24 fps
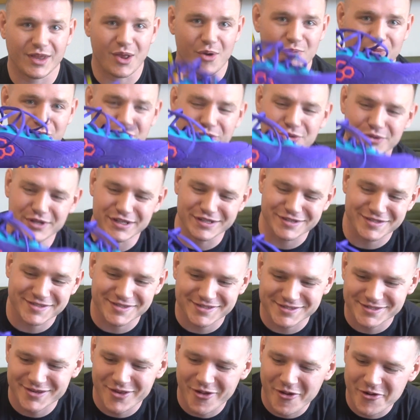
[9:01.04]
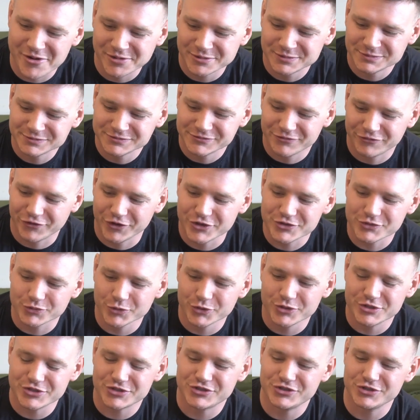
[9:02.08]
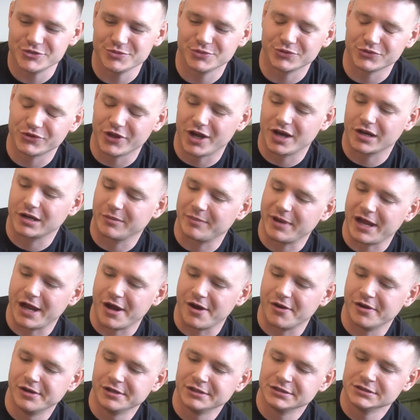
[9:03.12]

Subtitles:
Rudis. First Rudis shoe we'll talk about.